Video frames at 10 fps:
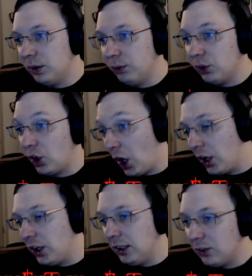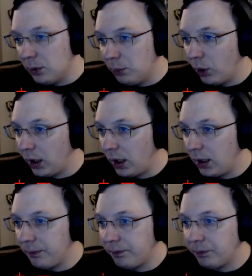It's going to need some work.
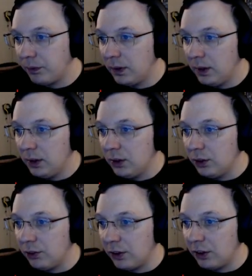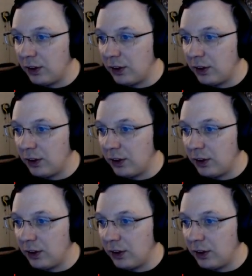First